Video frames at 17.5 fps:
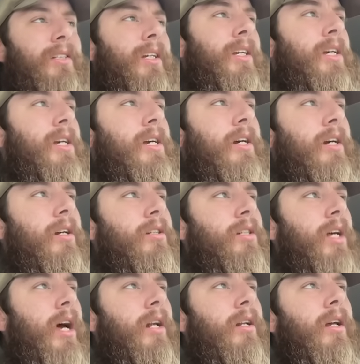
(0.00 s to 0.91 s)
the key here
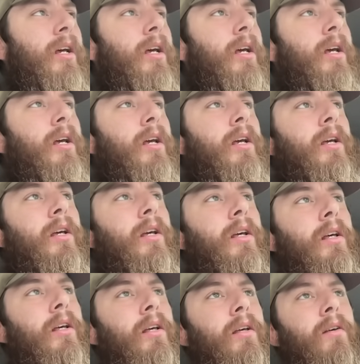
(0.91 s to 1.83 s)
is that
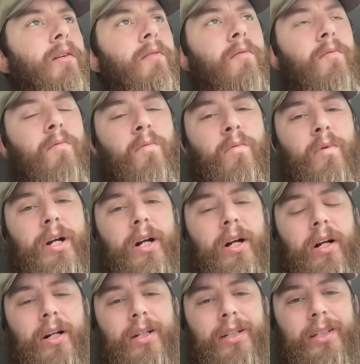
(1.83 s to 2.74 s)

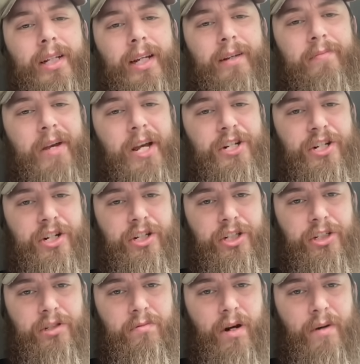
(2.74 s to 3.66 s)
we're going to see a major
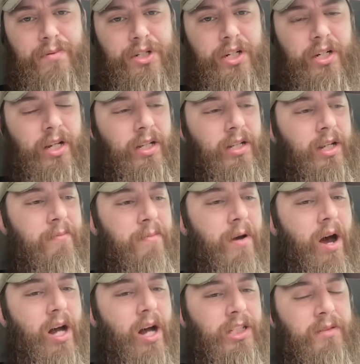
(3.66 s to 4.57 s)
disruption and then
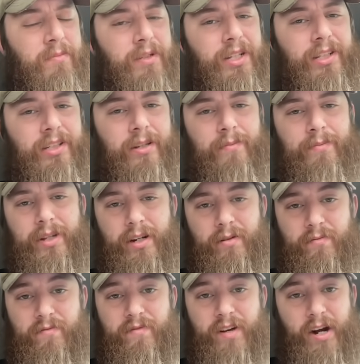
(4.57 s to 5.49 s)
possibly
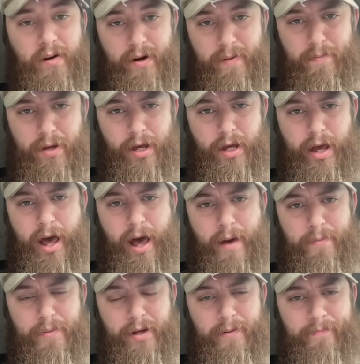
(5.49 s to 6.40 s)
something very big
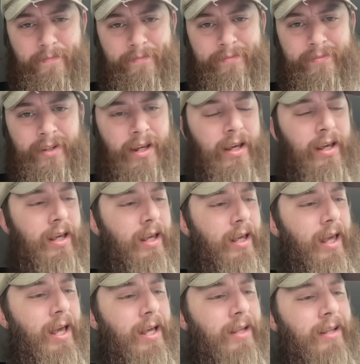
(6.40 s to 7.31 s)
happen
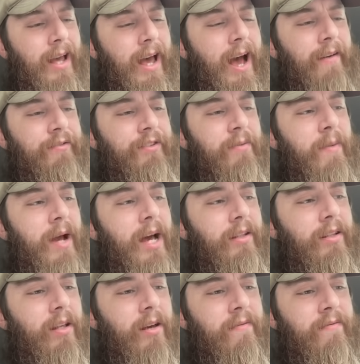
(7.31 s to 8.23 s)
in the
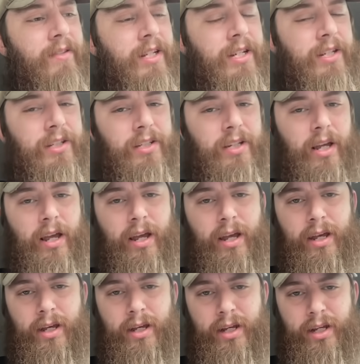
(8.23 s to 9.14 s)
aftermath of these
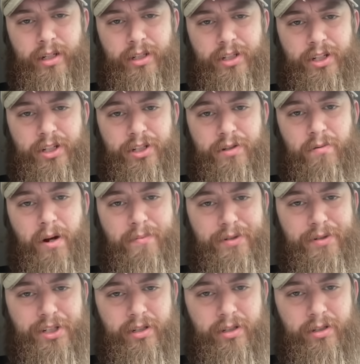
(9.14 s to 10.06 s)

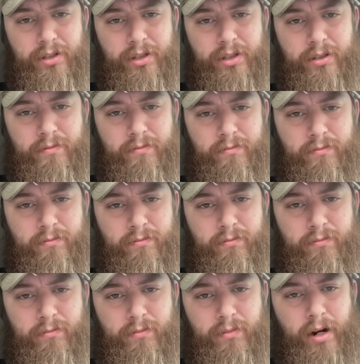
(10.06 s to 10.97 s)
disruptions,
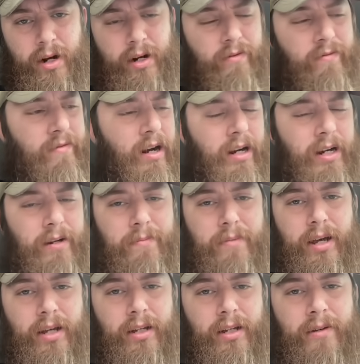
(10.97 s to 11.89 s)
right? Very
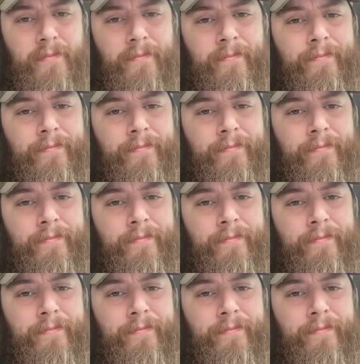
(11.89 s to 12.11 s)
big.